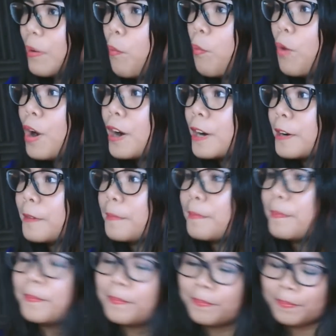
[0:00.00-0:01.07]
warm
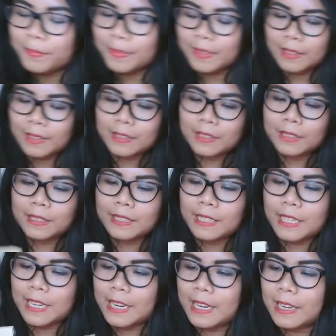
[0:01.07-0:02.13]

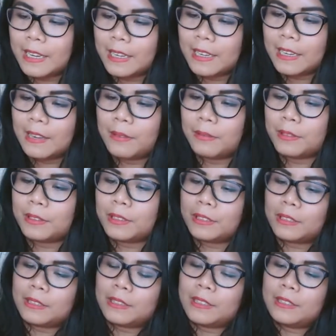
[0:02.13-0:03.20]
today. It
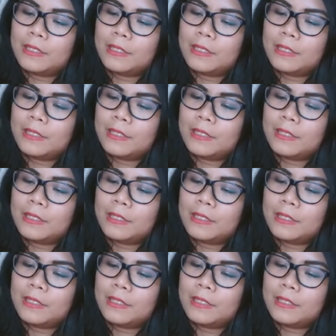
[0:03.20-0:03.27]
was.